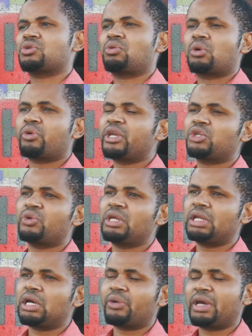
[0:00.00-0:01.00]
what we're
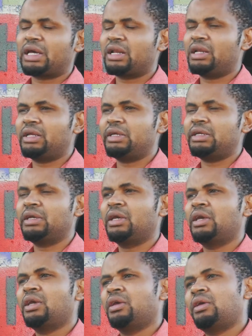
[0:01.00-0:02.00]
doing now currently
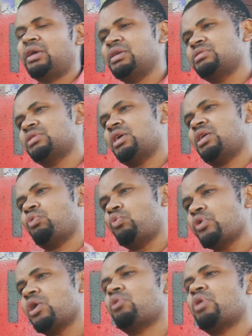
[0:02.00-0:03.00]
is
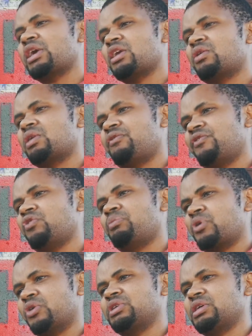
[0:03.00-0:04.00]
we are working on a few
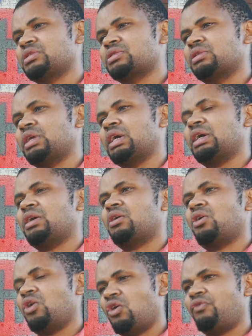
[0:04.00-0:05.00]
projects that
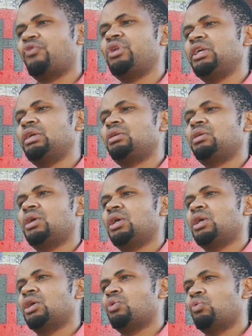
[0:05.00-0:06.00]
hopefully
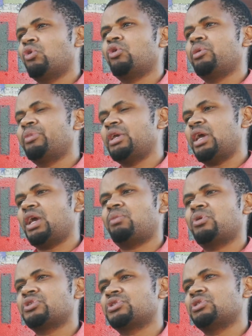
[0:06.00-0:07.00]
we'll be
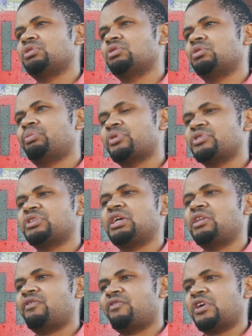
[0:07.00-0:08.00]
able to
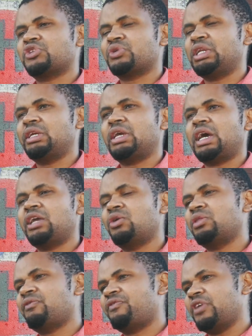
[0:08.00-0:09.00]
present virtually. I
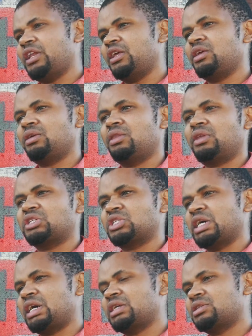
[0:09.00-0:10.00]
know the feeling and the
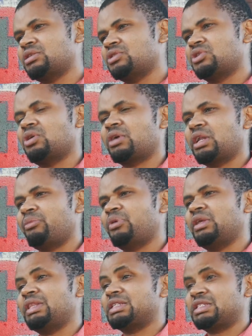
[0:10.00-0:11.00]
touch is not going to
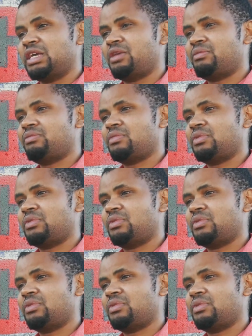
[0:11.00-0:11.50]
be the same